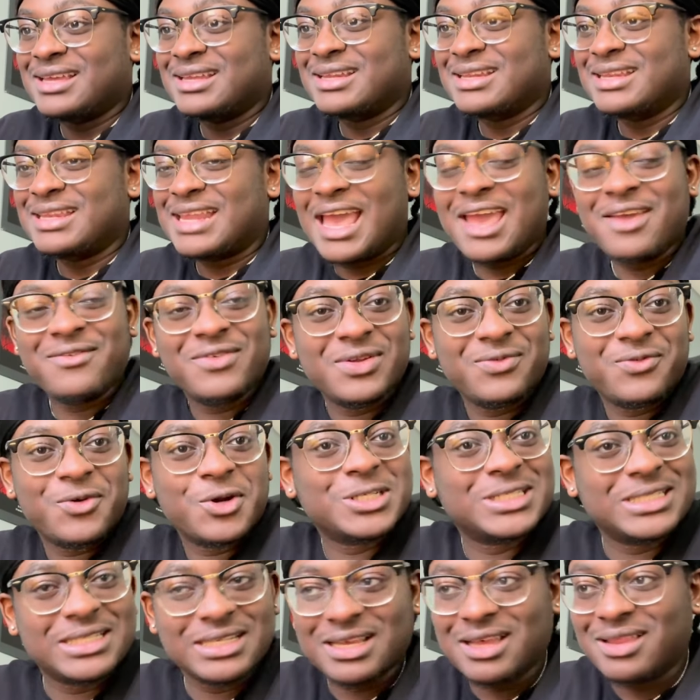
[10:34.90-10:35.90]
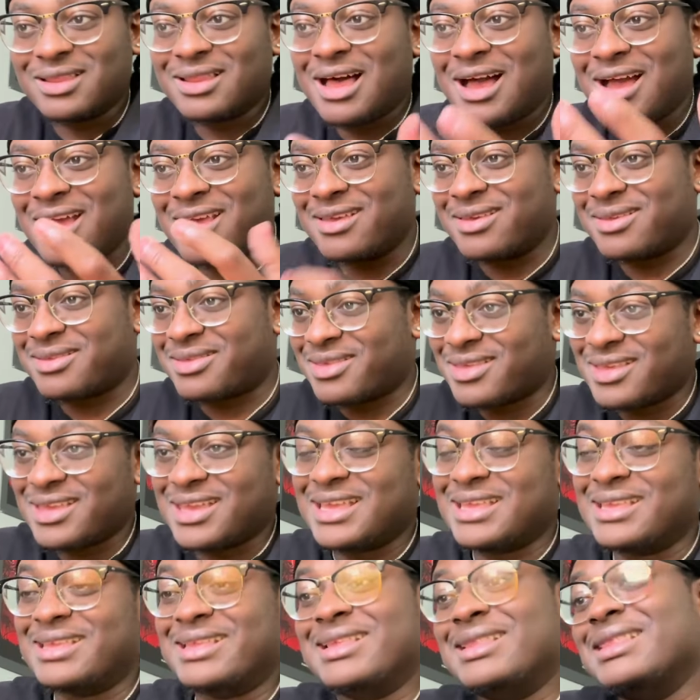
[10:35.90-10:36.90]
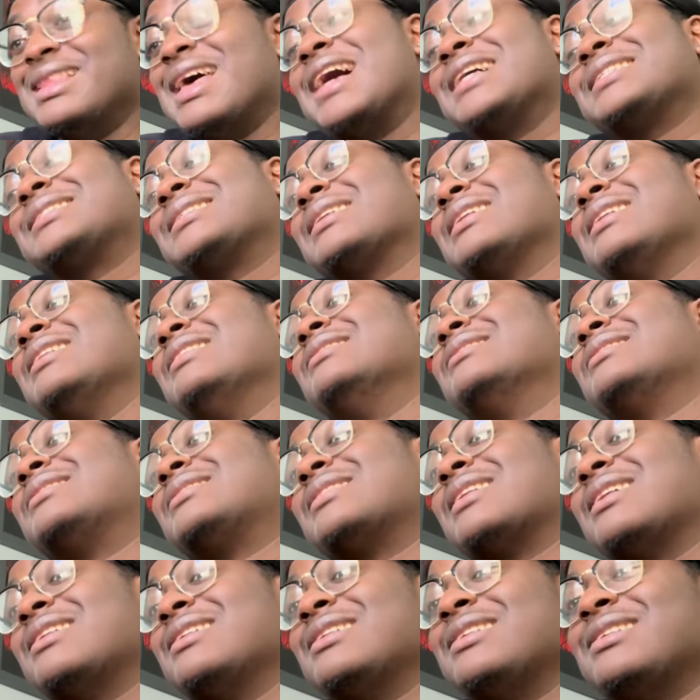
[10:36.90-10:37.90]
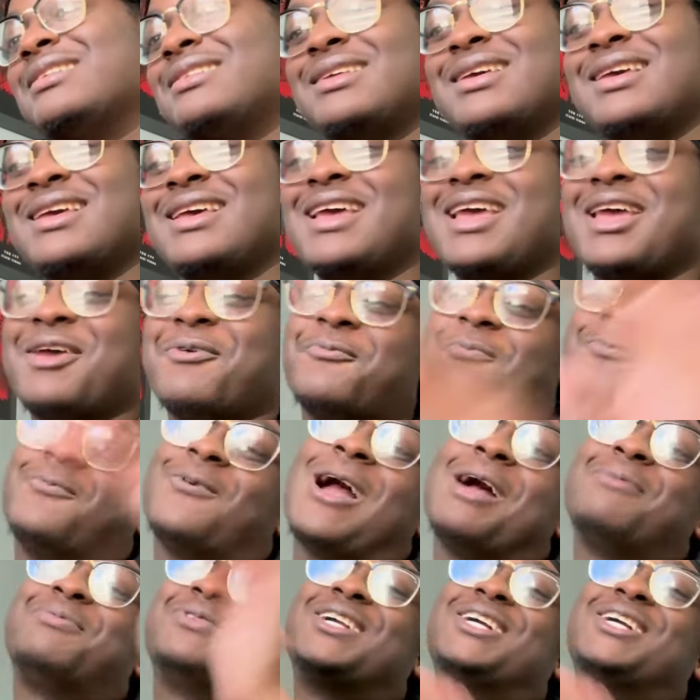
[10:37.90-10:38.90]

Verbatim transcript: David versus Goliath. That's insane. Wrap it